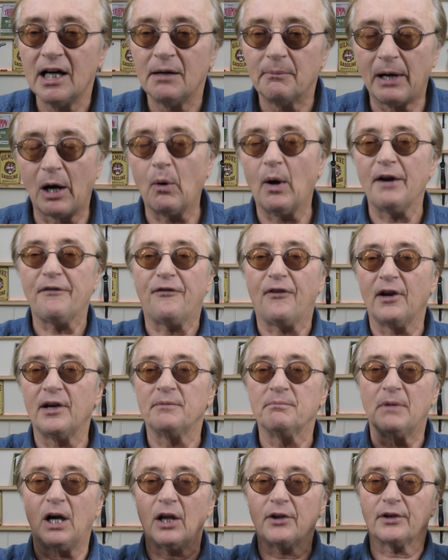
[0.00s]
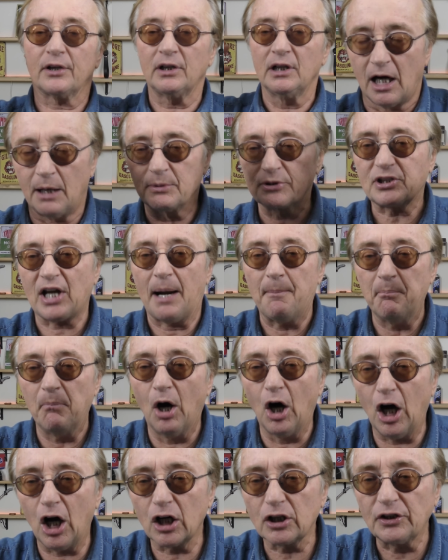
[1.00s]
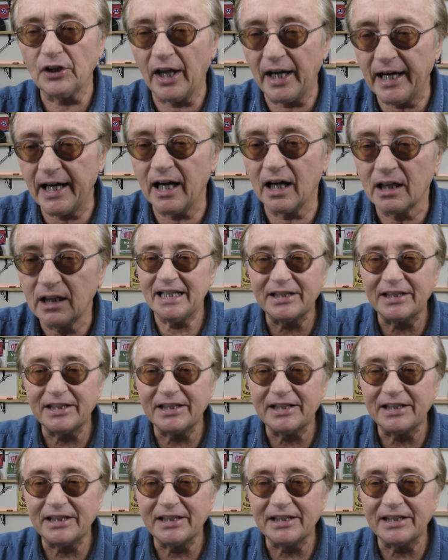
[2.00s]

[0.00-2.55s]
My wife and mother almost got mugged there.